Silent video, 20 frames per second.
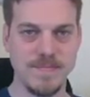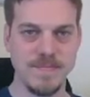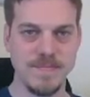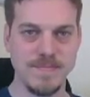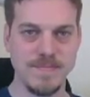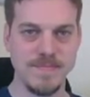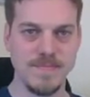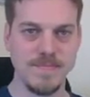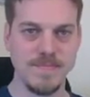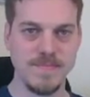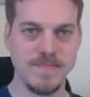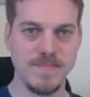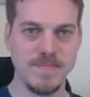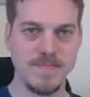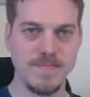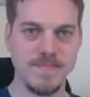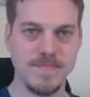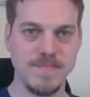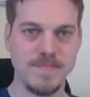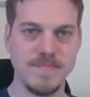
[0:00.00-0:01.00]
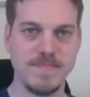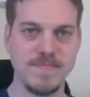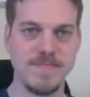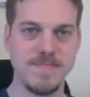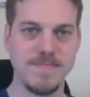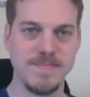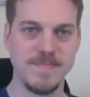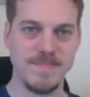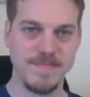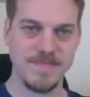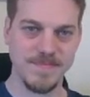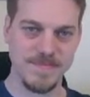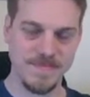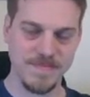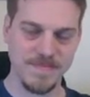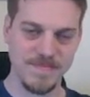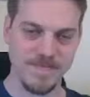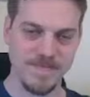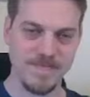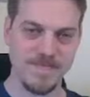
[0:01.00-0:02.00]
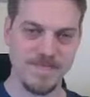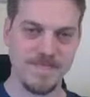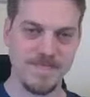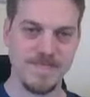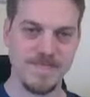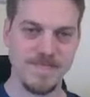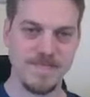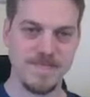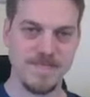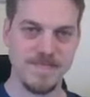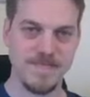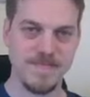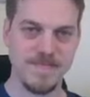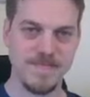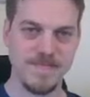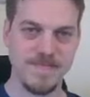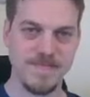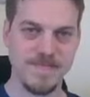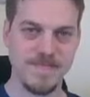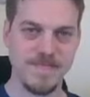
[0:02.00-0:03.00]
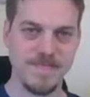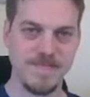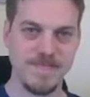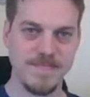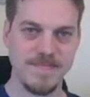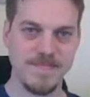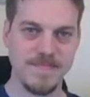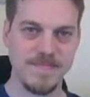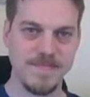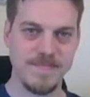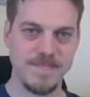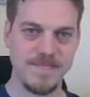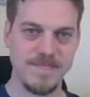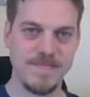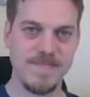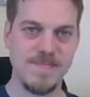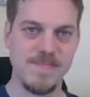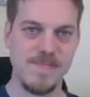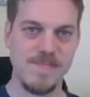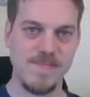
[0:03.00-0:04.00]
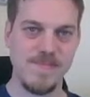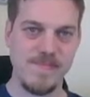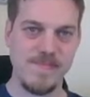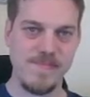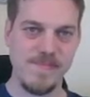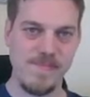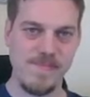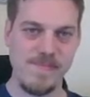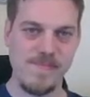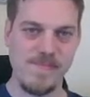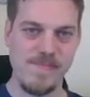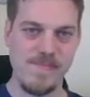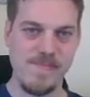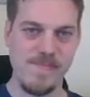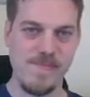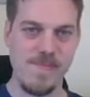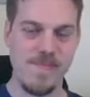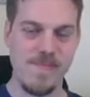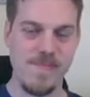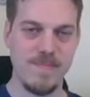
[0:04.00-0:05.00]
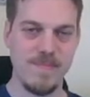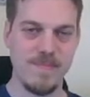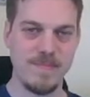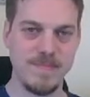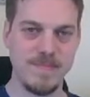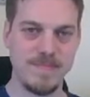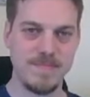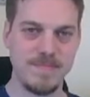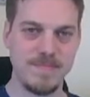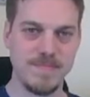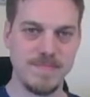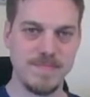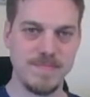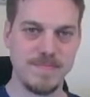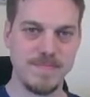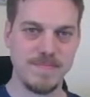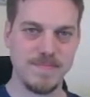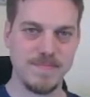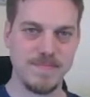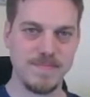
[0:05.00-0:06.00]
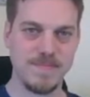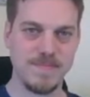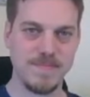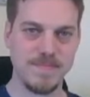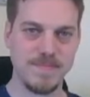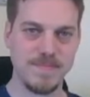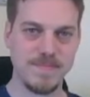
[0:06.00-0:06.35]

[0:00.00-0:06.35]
This person isn't speaking.